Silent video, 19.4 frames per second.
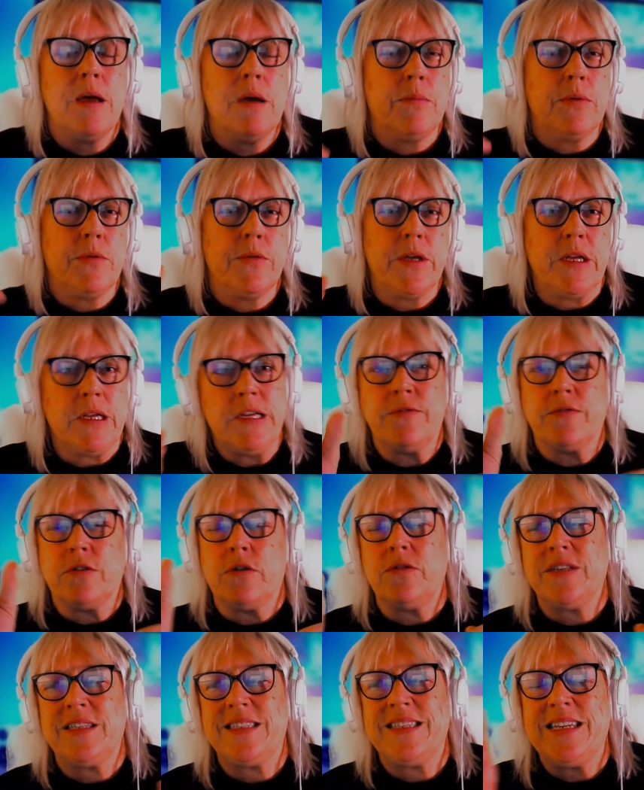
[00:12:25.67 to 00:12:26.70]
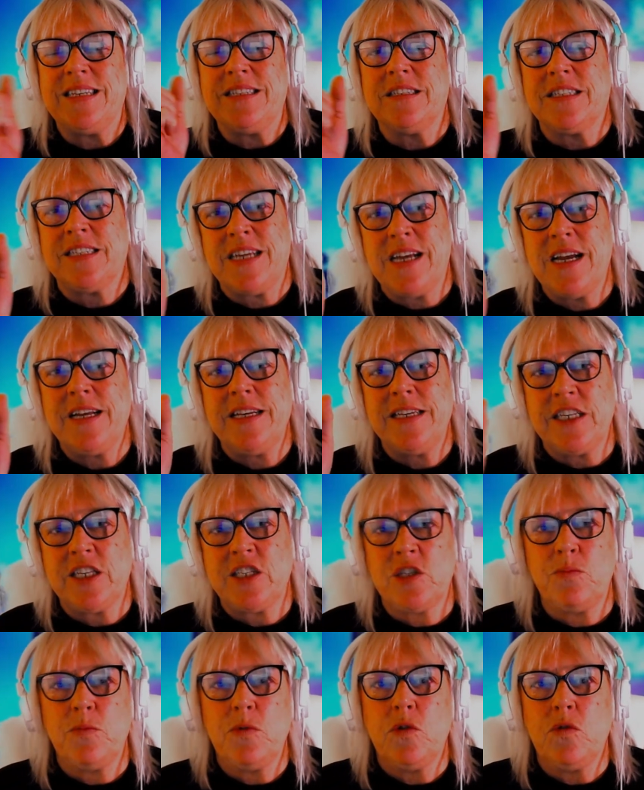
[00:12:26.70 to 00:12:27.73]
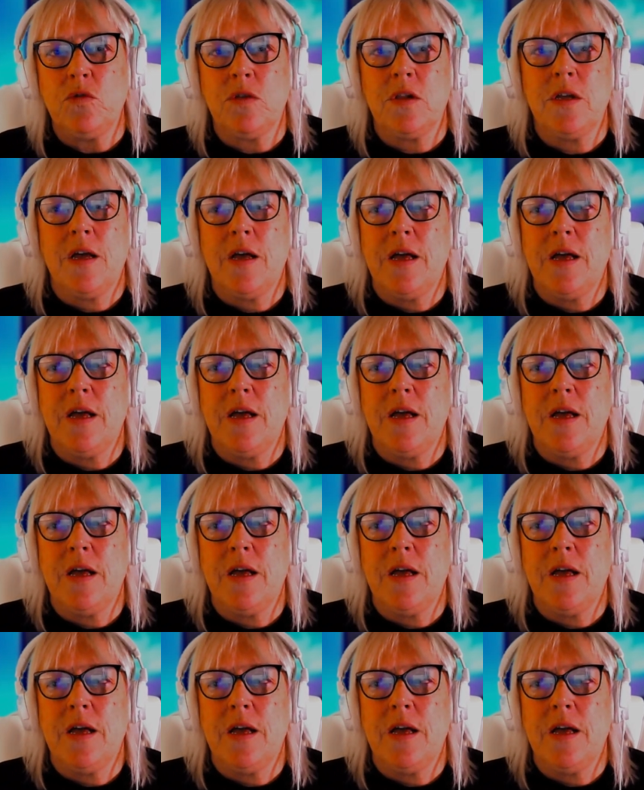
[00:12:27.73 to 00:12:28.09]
But then you've got this little tiny small